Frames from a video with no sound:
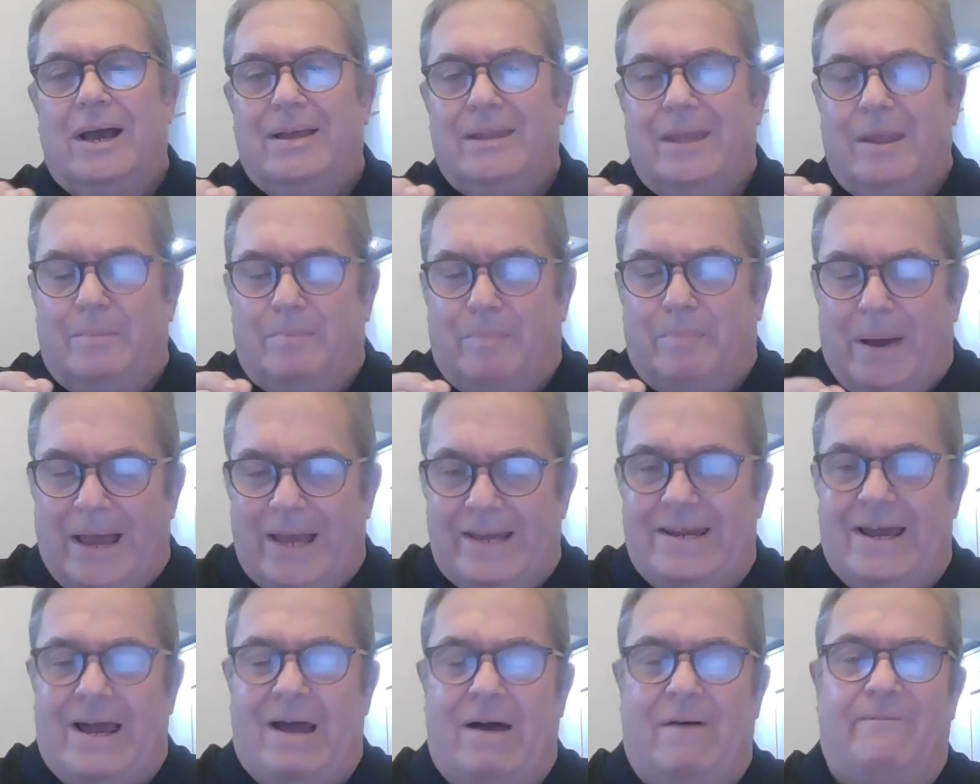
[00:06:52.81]
They
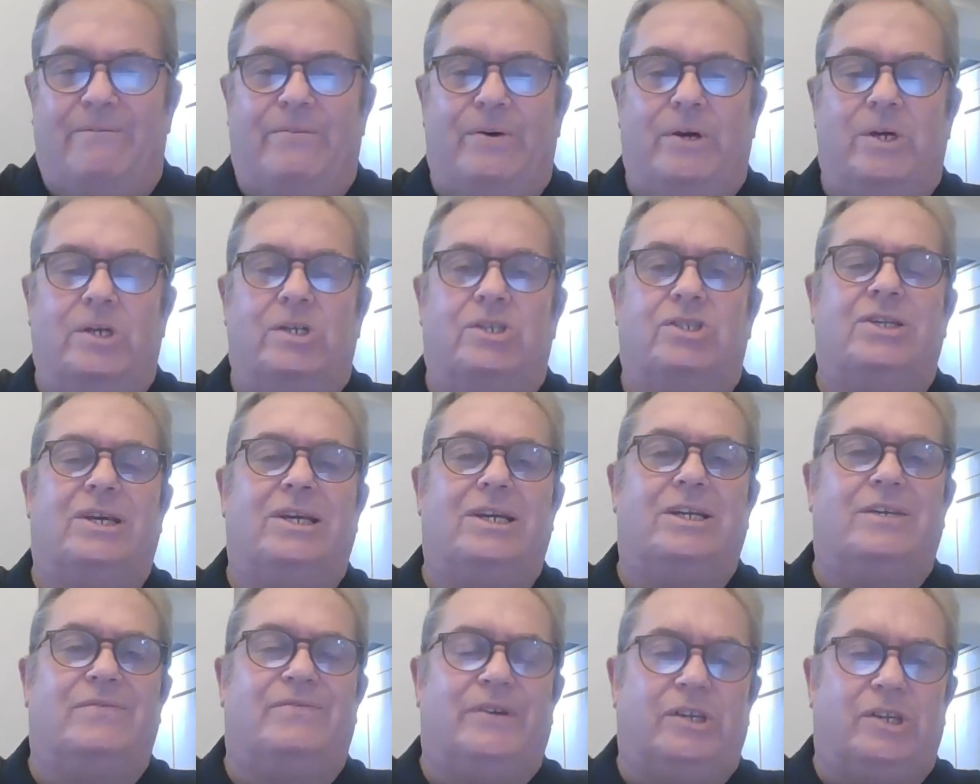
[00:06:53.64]
paid out on first
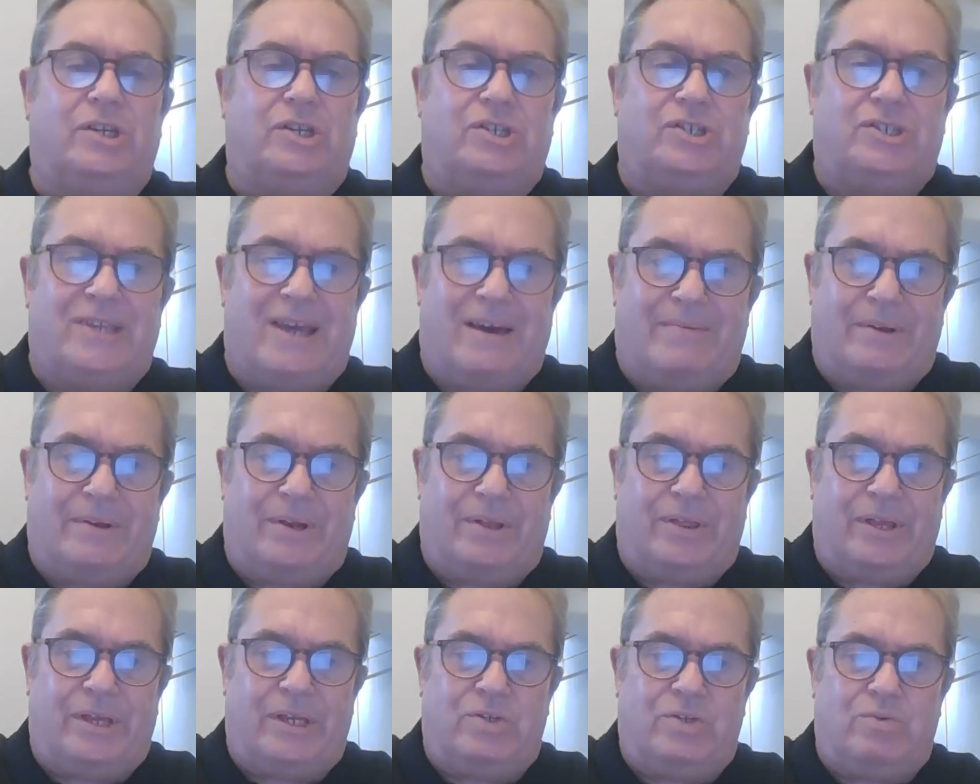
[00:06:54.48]
six, finished
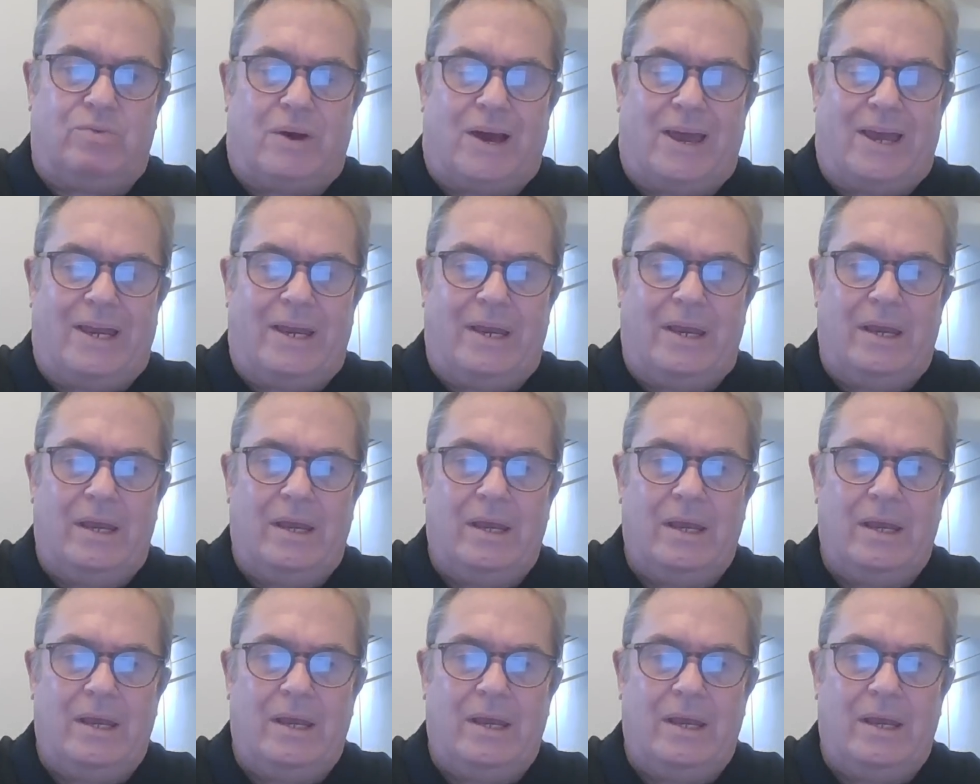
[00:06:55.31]
seventh each way.